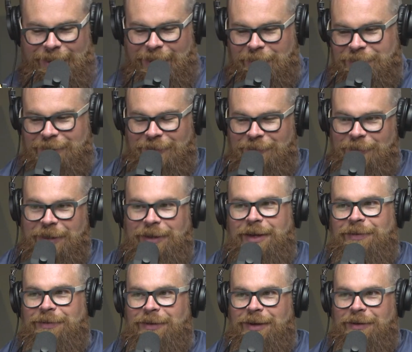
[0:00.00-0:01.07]
That was like from like
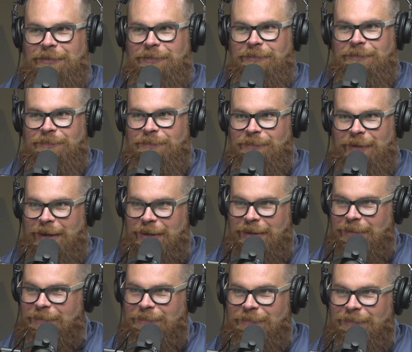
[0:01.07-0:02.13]

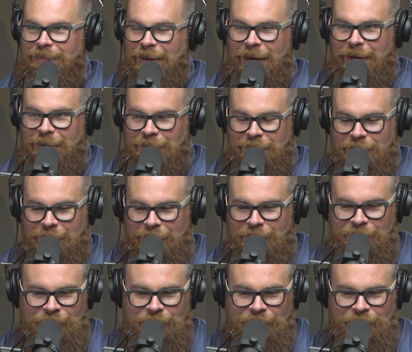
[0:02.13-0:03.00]
1989 or something.